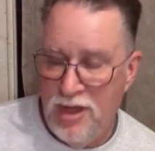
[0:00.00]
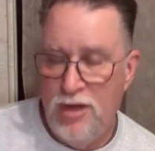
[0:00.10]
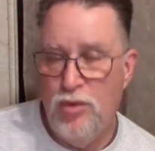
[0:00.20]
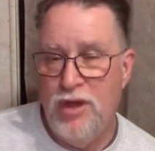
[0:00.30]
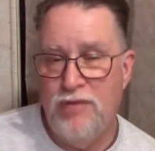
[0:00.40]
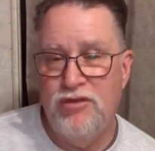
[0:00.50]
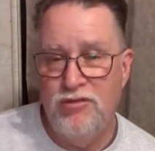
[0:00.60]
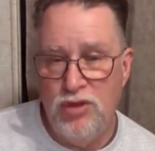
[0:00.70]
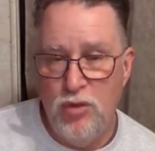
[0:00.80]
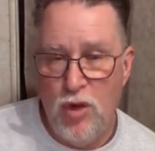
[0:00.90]
We have to
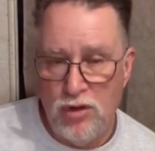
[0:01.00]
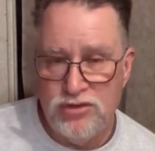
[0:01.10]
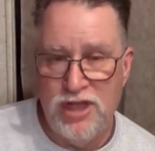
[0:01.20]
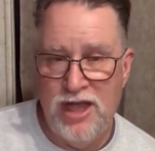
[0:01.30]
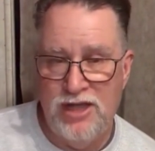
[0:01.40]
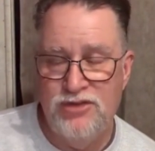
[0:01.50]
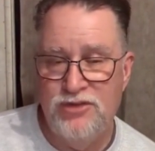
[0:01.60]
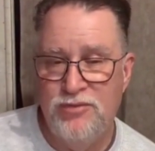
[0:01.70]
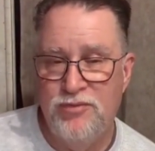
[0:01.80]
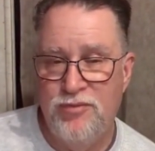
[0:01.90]
view all sides
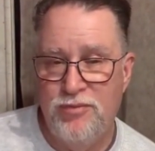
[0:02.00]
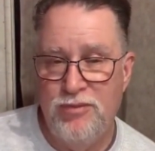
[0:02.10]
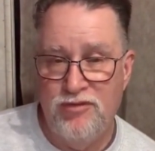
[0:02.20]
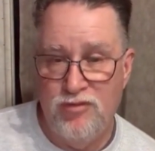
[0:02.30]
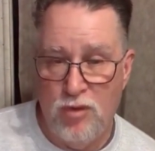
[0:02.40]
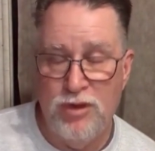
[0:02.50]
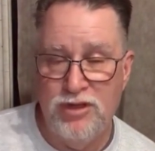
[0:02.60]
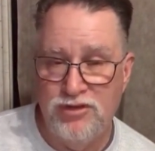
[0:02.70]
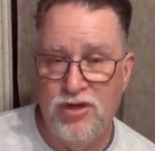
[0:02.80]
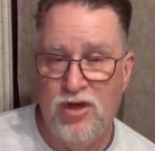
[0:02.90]
before we
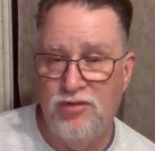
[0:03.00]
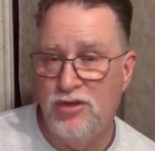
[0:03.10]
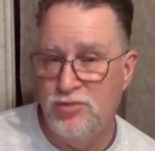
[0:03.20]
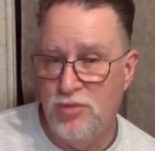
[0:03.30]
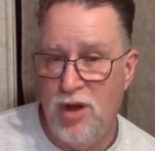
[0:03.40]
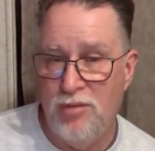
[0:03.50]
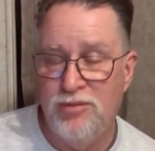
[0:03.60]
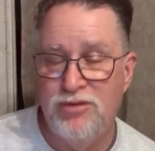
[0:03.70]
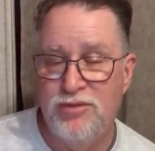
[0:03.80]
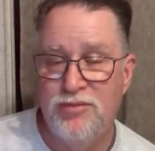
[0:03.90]
can solve those
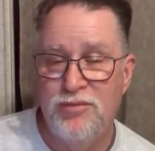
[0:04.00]
problems.